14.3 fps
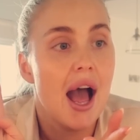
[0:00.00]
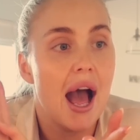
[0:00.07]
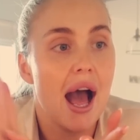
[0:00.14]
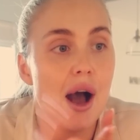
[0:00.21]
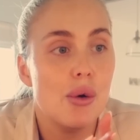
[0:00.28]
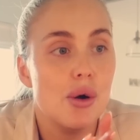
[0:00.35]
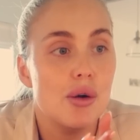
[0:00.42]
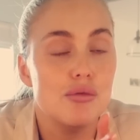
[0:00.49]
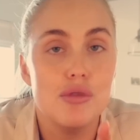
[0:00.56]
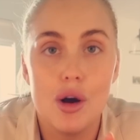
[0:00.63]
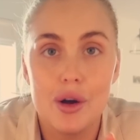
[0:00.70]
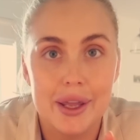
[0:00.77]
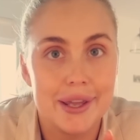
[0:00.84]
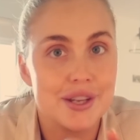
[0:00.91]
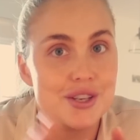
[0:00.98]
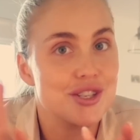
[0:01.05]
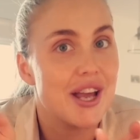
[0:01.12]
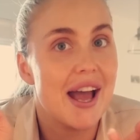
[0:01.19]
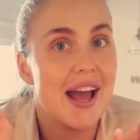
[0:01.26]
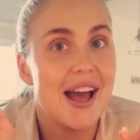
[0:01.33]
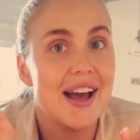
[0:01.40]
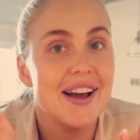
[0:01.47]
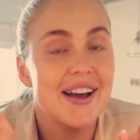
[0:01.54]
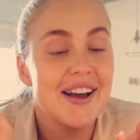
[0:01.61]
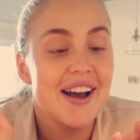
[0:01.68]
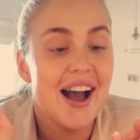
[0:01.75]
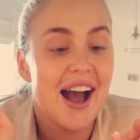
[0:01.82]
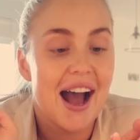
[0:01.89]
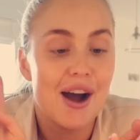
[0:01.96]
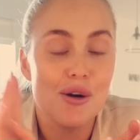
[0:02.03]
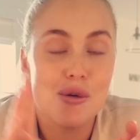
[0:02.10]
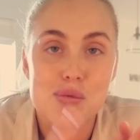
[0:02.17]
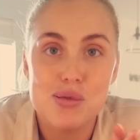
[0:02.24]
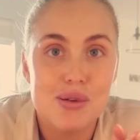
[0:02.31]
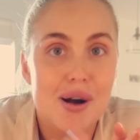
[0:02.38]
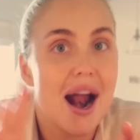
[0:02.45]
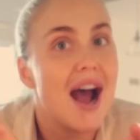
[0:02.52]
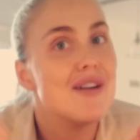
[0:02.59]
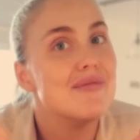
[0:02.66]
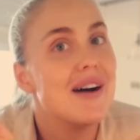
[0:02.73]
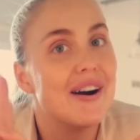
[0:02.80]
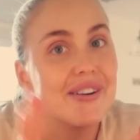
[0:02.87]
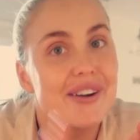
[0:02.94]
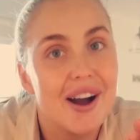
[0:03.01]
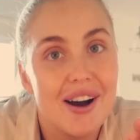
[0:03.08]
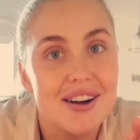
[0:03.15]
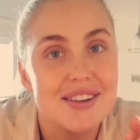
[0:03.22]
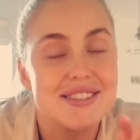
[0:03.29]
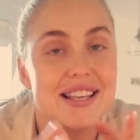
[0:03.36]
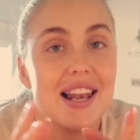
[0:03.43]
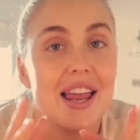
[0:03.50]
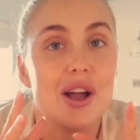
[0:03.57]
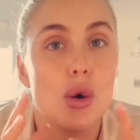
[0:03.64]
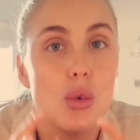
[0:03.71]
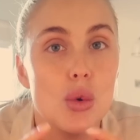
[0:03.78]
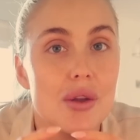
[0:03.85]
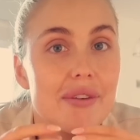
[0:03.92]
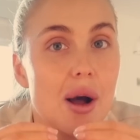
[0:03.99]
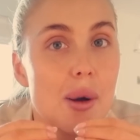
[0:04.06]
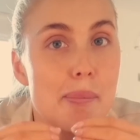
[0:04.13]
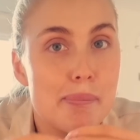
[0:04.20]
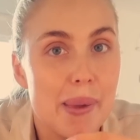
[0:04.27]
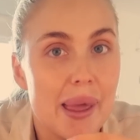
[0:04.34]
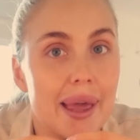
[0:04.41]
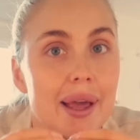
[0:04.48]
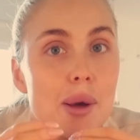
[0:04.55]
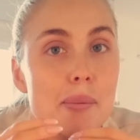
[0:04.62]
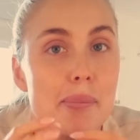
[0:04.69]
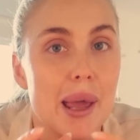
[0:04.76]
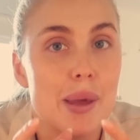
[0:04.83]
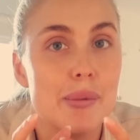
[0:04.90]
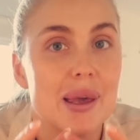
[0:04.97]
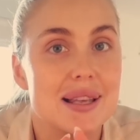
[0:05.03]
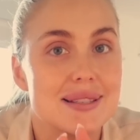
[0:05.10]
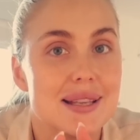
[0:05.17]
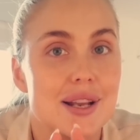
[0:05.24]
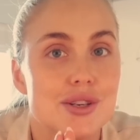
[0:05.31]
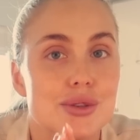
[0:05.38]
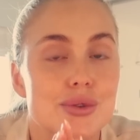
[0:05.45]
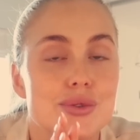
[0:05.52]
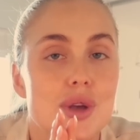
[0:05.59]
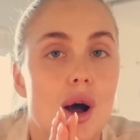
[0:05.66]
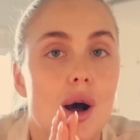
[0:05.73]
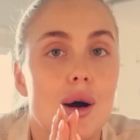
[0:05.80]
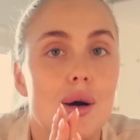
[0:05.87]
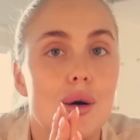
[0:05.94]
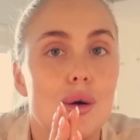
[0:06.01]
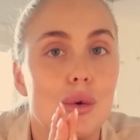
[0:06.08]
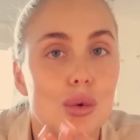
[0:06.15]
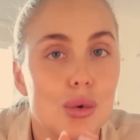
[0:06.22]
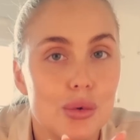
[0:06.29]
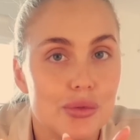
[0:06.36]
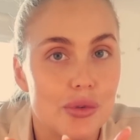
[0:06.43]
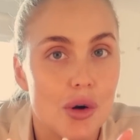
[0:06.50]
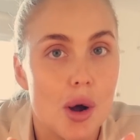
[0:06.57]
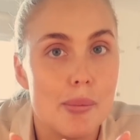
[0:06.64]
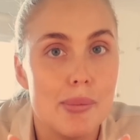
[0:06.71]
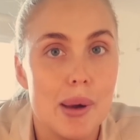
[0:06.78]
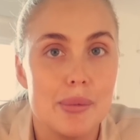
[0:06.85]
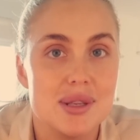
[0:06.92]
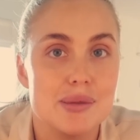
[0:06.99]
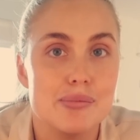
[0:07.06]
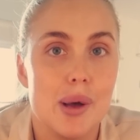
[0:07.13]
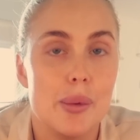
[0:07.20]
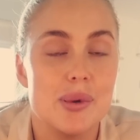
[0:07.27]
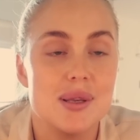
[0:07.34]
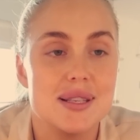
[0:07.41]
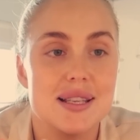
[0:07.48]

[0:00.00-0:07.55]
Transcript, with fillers: our rocking chair, our pram, our car seat, like all of our big baby essentials are all from Mamas and Papas.